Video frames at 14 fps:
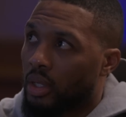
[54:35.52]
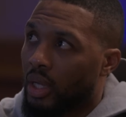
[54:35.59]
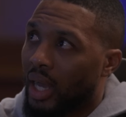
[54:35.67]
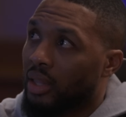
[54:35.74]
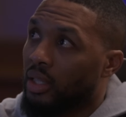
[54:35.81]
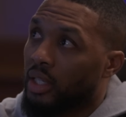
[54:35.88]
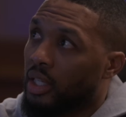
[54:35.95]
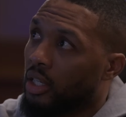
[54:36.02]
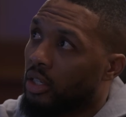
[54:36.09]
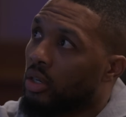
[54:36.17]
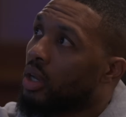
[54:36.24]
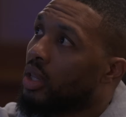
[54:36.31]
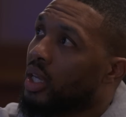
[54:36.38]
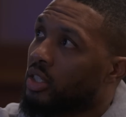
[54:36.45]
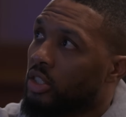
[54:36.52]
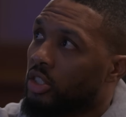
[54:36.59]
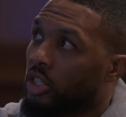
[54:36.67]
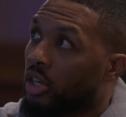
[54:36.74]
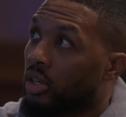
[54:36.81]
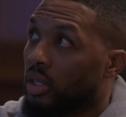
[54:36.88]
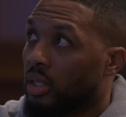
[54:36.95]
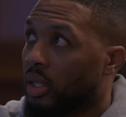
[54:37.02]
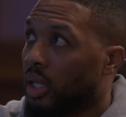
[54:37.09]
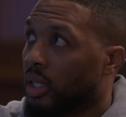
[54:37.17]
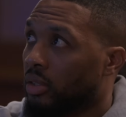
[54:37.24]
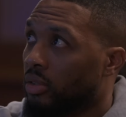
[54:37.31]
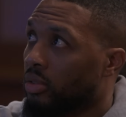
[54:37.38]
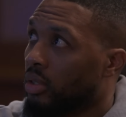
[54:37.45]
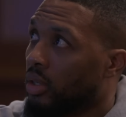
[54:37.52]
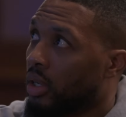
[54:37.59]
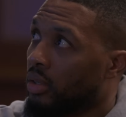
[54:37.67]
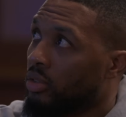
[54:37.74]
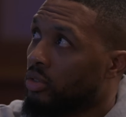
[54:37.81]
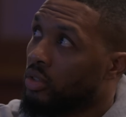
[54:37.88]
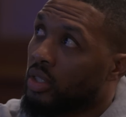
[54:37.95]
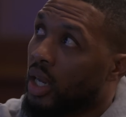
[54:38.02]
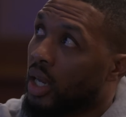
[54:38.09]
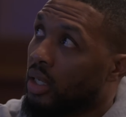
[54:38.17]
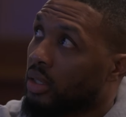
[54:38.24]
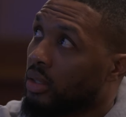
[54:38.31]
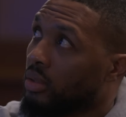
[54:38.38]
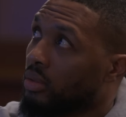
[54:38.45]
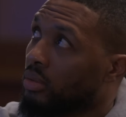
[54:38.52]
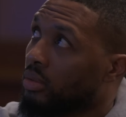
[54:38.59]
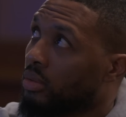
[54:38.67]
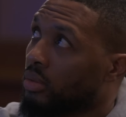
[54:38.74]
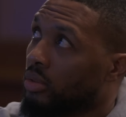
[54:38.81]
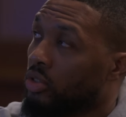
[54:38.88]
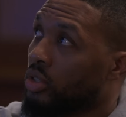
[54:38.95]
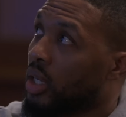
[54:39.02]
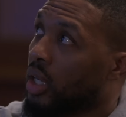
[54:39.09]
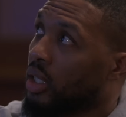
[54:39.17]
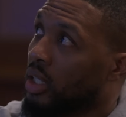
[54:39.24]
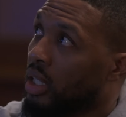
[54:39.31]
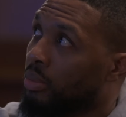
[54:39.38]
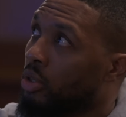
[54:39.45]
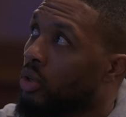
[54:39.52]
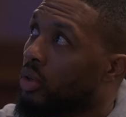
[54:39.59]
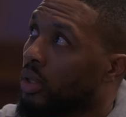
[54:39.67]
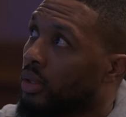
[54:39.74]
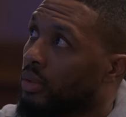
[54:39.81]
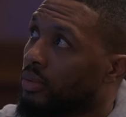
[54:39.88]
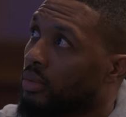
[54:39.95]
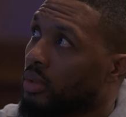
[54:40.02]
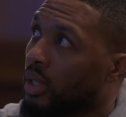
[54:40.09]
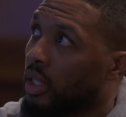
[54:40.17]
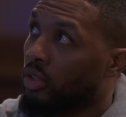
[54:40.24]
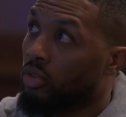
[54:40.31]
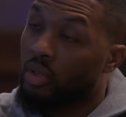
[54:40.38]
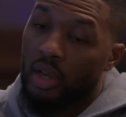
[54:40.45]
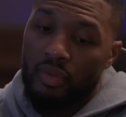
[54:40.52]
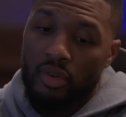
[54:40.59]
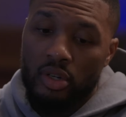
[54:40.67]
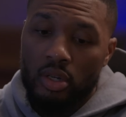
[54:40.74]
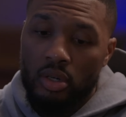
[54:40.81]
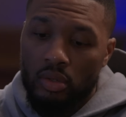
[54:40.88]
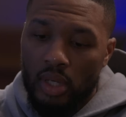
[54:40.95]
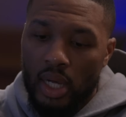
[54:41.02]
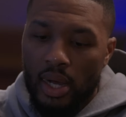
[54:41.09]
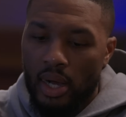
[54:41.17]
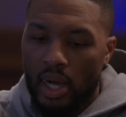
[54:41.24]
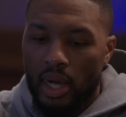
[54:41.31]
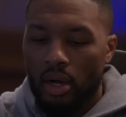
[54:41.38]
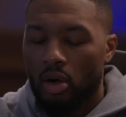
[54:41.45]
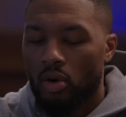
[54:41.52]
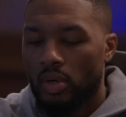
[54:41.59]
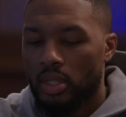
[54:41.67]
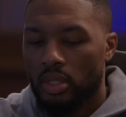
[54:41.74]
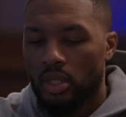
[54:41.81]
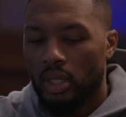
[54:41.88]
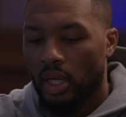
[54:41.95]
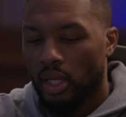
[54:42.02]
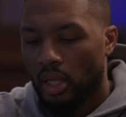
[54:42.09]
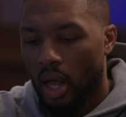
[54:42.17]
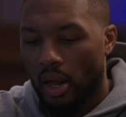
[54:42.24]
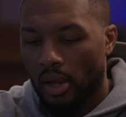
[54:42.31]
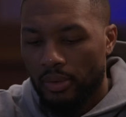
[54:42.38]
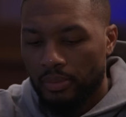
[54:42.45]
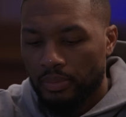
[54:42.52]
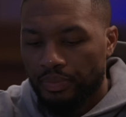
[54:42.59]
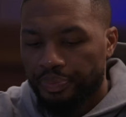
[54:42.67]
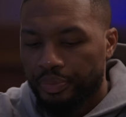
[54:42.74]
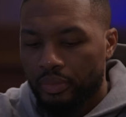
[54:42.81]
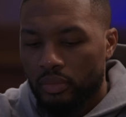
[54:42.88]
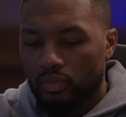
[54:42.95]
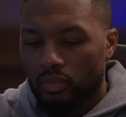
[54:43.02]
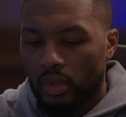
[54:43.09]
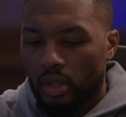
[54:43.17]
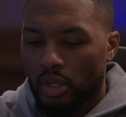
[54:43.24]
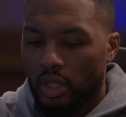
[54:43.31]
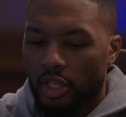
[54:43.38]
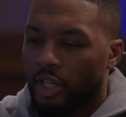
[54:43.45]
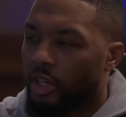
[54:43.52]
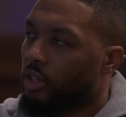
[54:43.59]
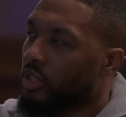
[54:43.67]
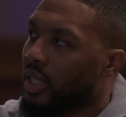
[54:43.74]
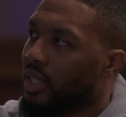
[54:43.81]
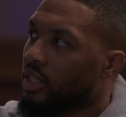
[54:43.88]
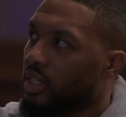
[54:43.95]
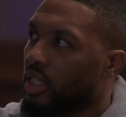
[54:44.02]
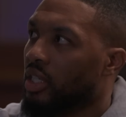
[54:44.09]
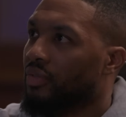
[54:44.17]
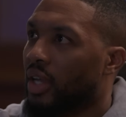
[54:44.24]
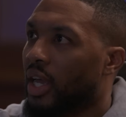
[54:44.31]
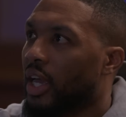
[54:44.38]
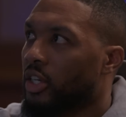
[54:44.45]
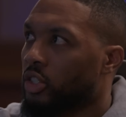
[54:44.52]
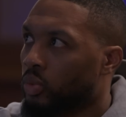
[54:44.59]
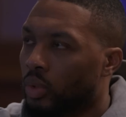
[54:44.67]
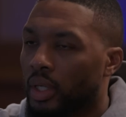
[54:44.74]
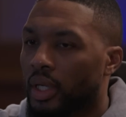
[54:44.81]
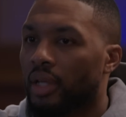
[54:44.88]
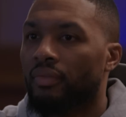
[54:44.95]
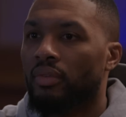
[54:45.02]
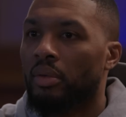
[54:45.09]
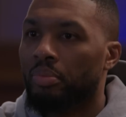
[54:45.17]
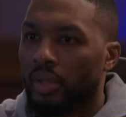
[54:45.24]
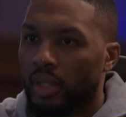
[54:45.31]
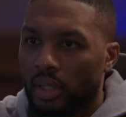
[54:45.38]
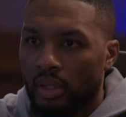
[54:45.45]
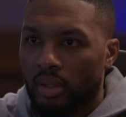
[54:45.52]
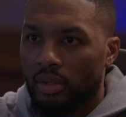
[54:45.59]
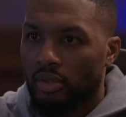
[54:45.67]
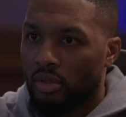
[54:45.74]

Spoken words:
I look at it all as a journey. Like, you know, you just gotta keep going. Like, you never know. I always look at like the years that Steve Nash won MVP.